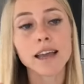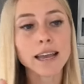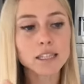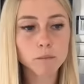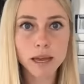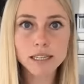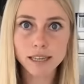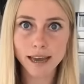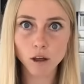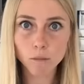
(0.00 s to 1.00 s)
it's meant
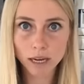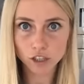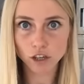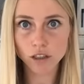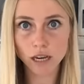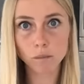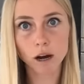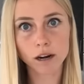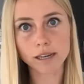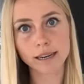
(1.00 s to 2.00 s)
to help make sure that your
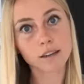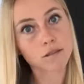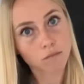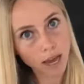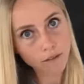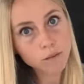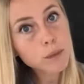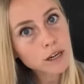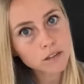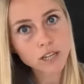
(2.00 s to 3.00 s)
body can have a
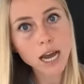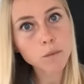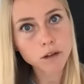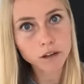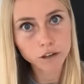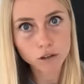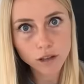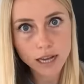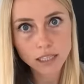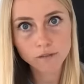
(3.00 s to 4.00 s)
period of time where you're
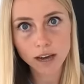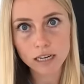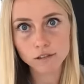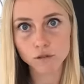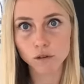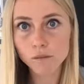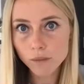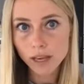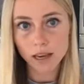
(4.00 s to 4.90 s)
utilizing fat as fuel